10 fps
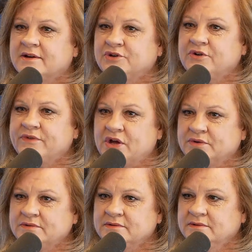your
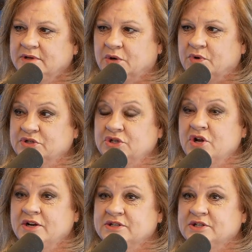phone, where do
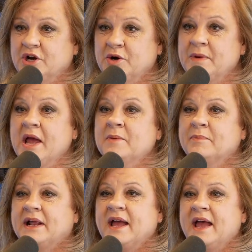not disturb,
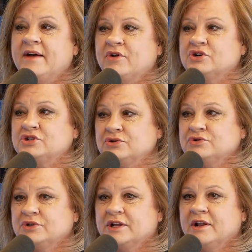but I have our
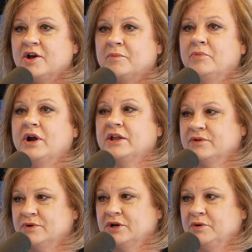children on
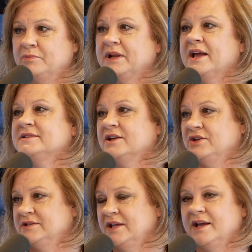breakthrough because like
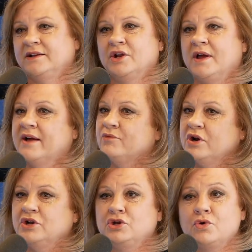you said, I have one
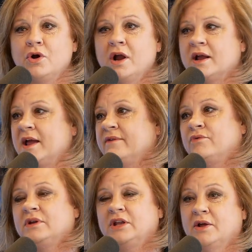in New York, I
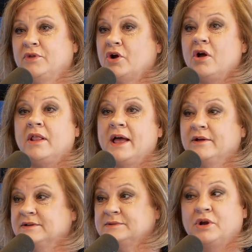have, they're all
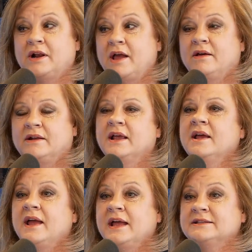out and spread out.
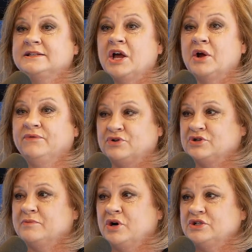And so if there's
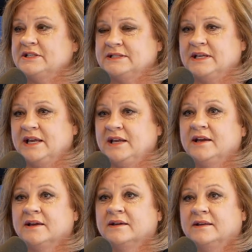an emergency,
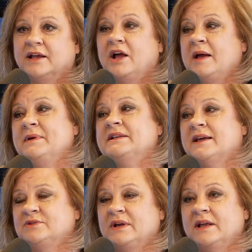how many
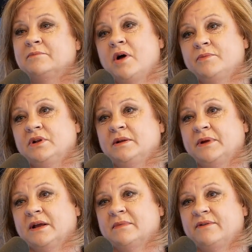times do I get, Mom, you didn't
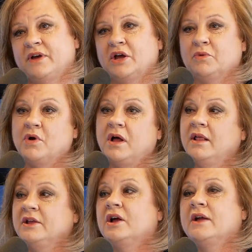pick up my phone?
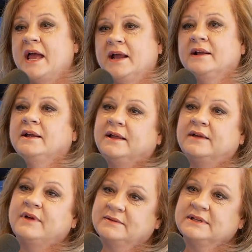Well, okay.
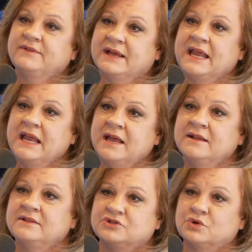If I
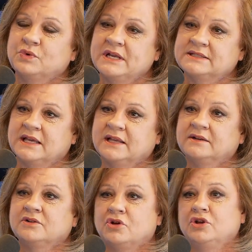can't, there's a
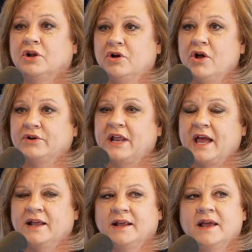reason, call your
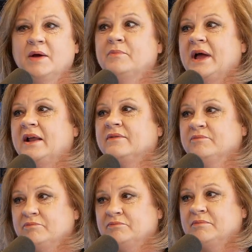dad, but
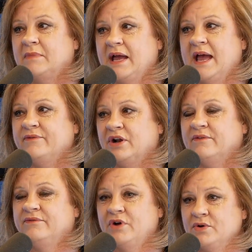I have it
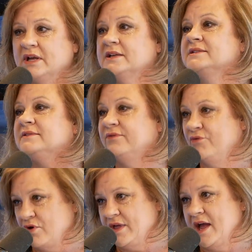on focus
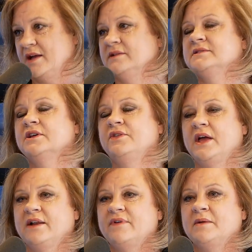for that. So
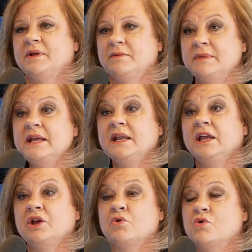that if I'm in a
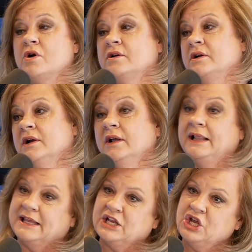meeting or
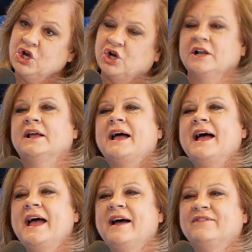like in here,
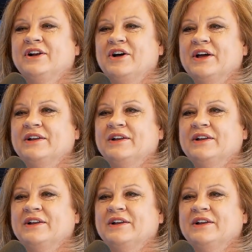I have it on focus.